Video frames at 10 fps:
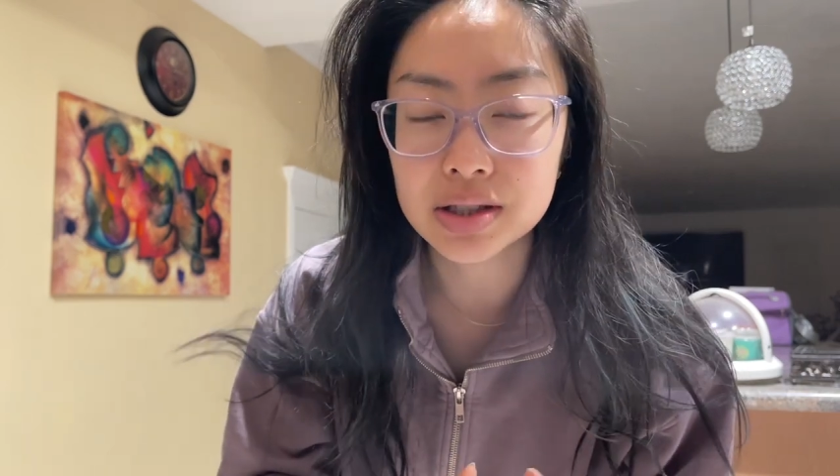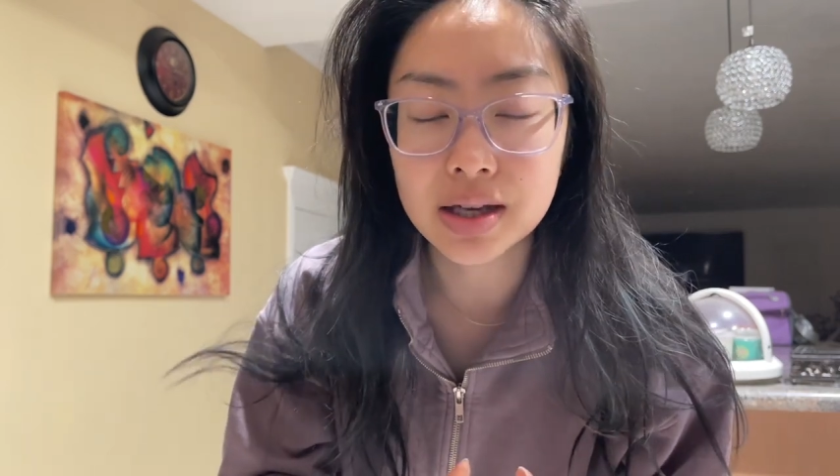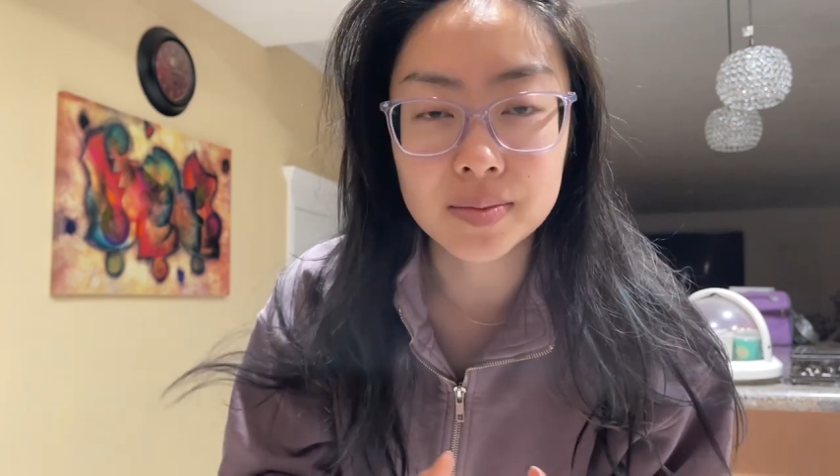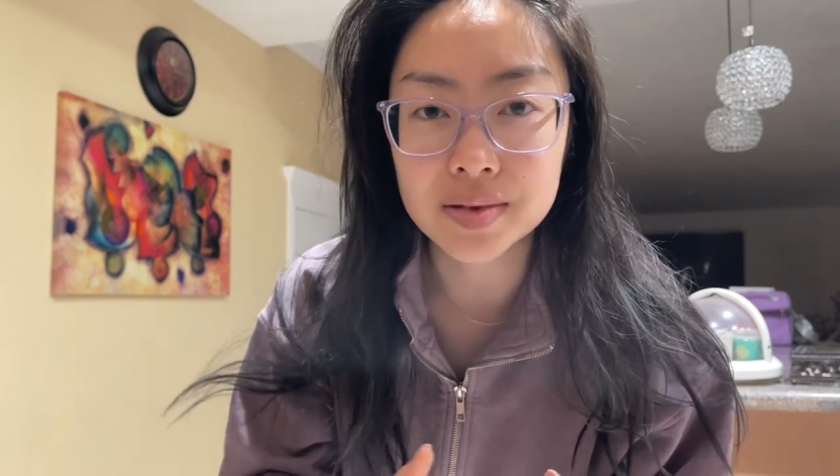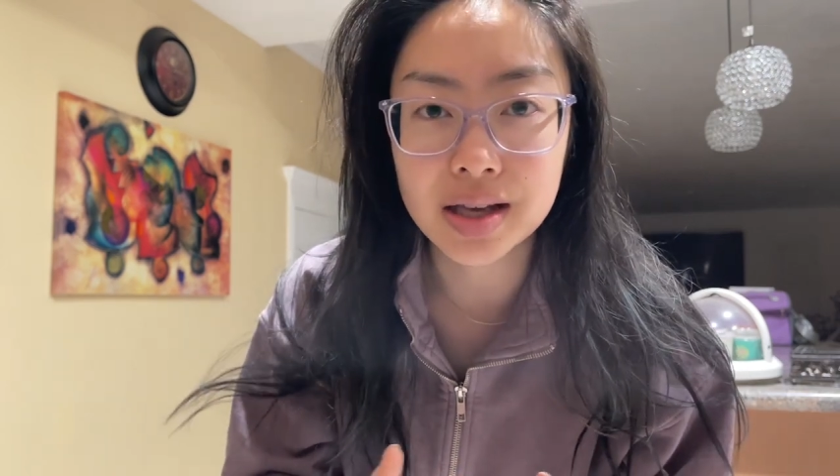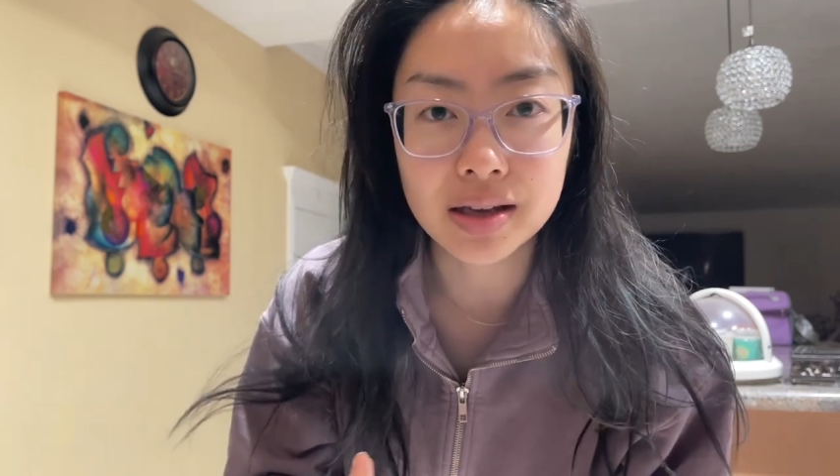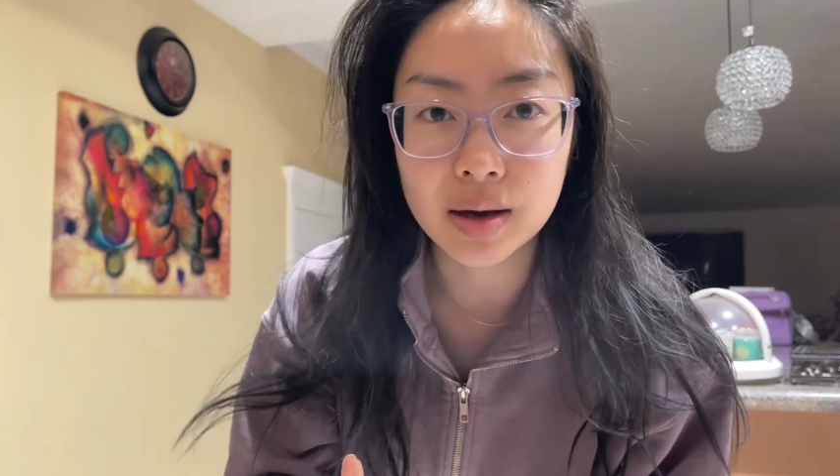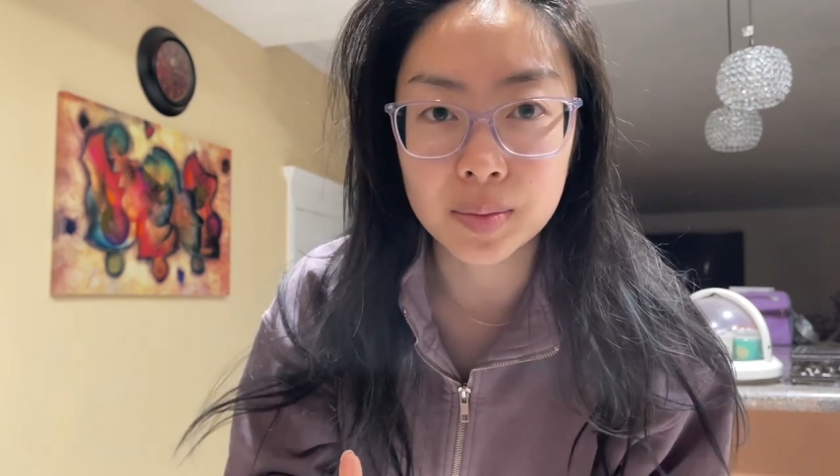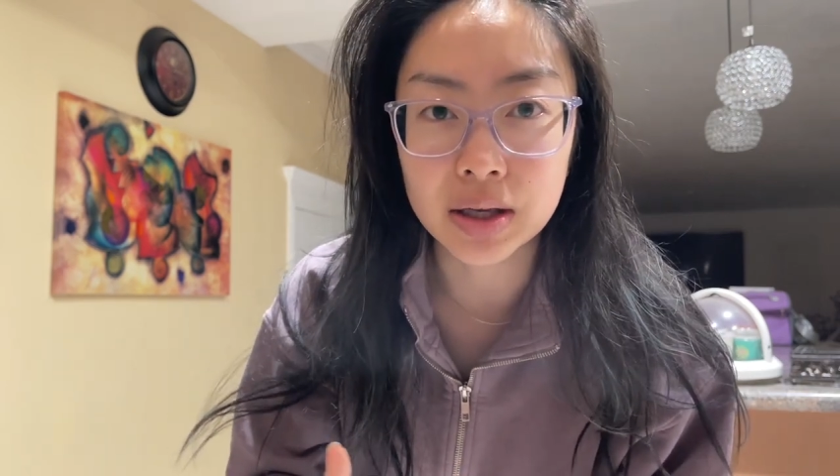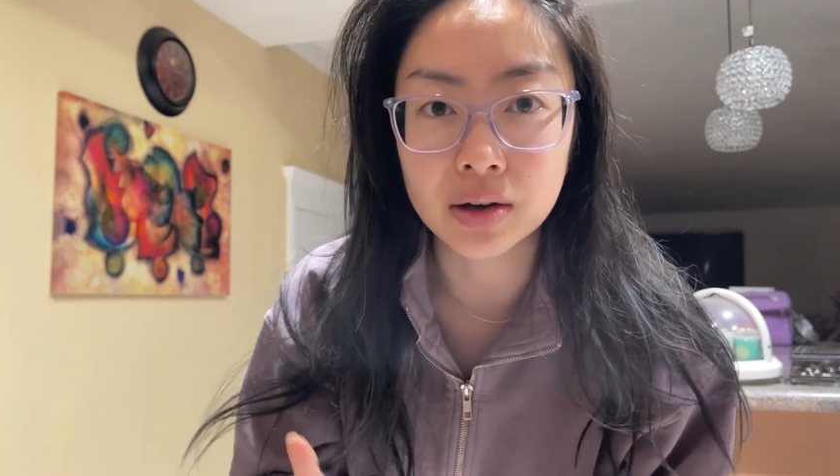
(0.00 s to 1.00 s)
like I'm staying up
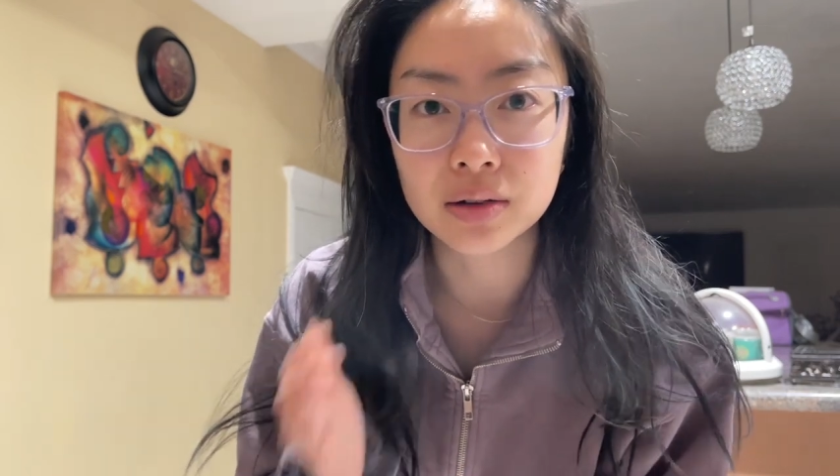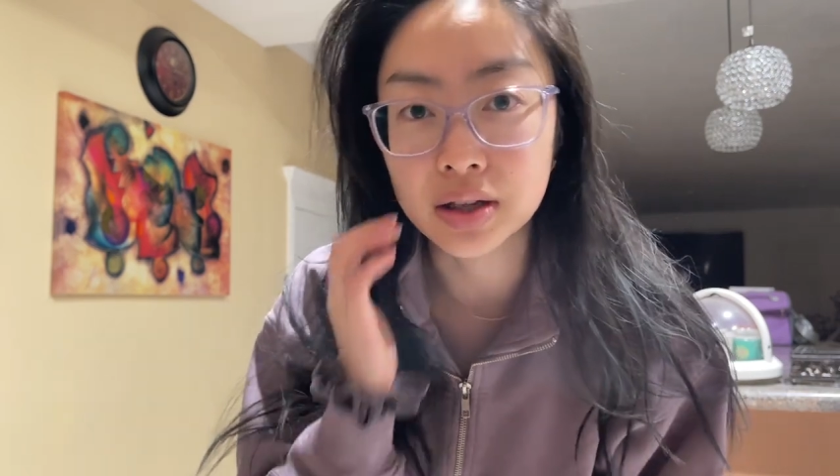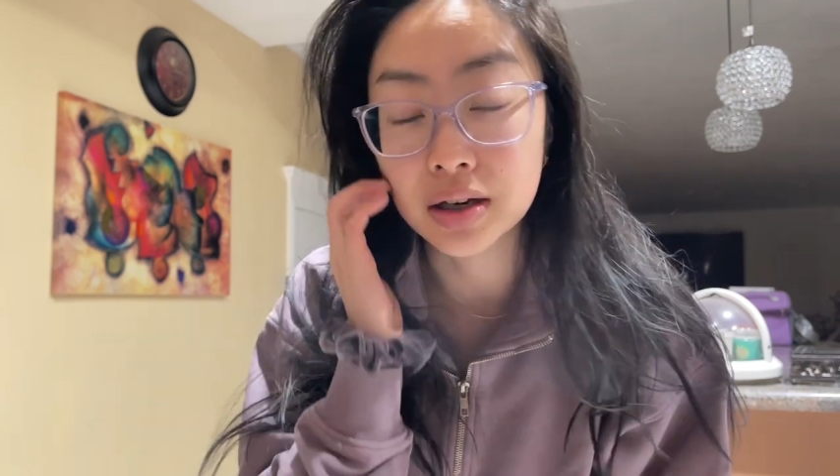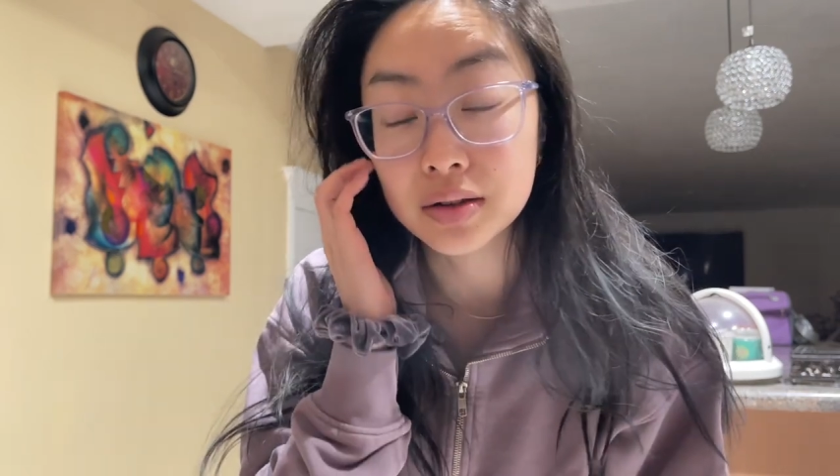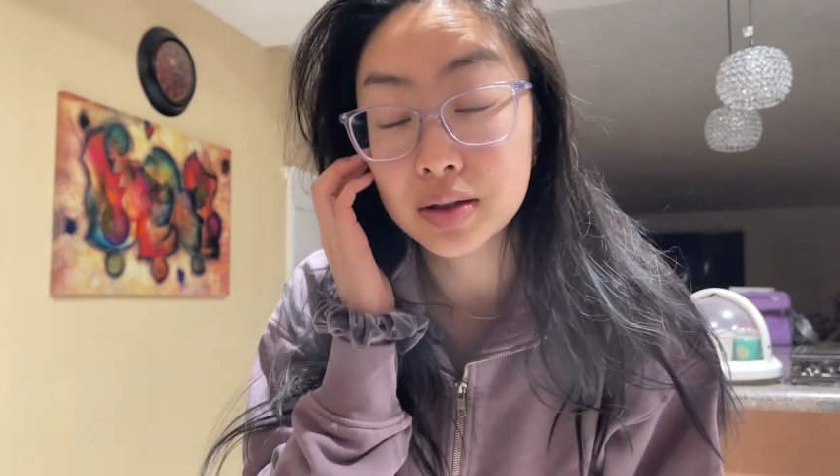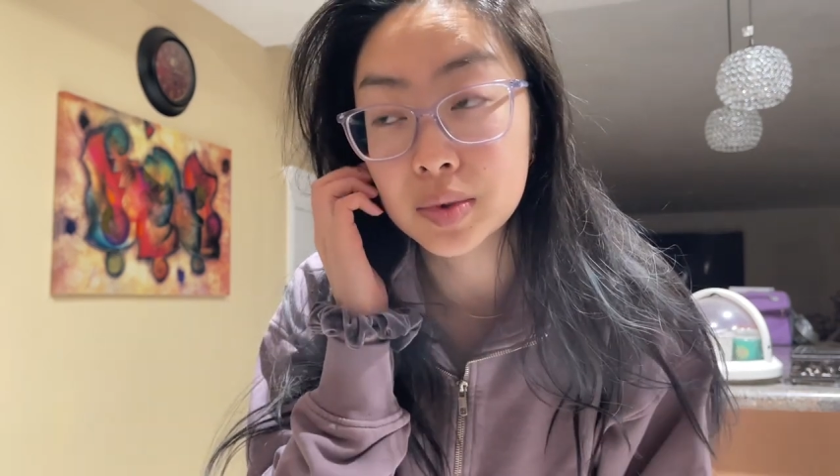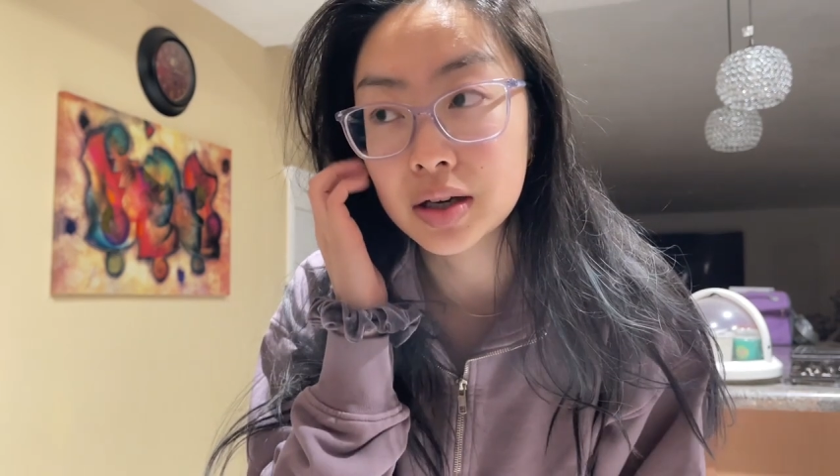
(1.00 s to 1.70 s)
like all nightering.